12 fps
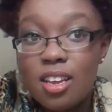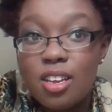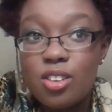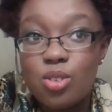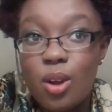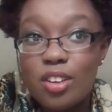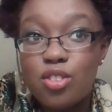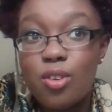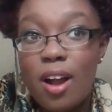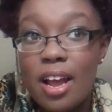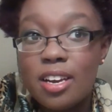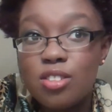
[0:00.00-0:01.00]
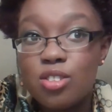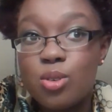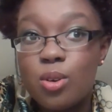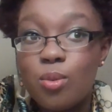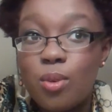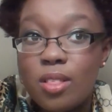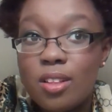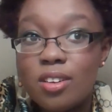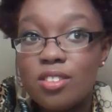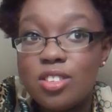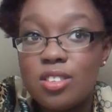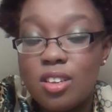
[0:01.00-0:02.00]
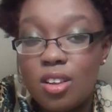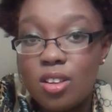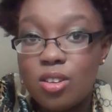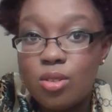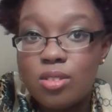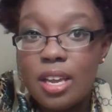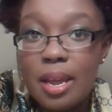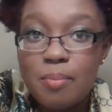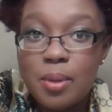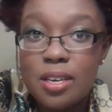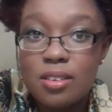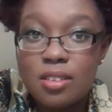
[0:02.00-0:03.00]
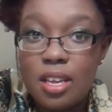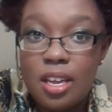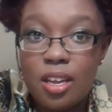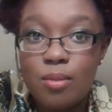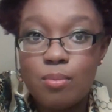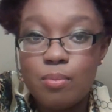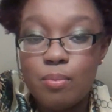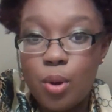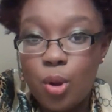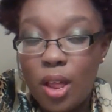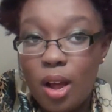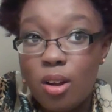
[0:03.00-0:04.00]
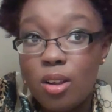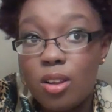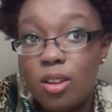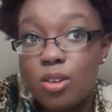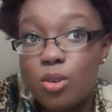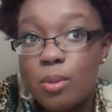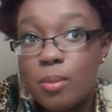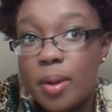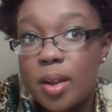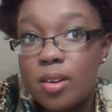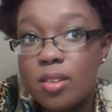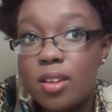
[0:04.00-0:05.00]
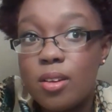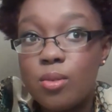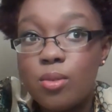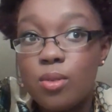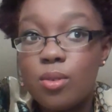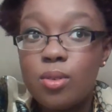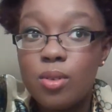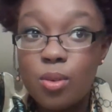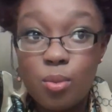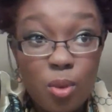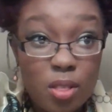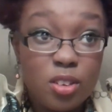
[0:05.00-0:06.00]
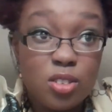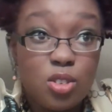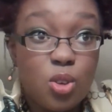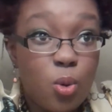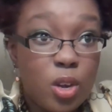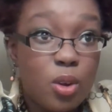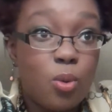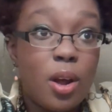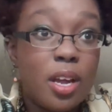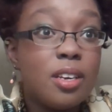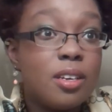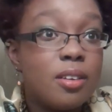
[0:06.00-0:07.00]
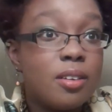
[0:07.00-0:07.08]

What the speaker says: so I try to do it when they're just a little damp because they pull out a little bit better than when they're soaking wet.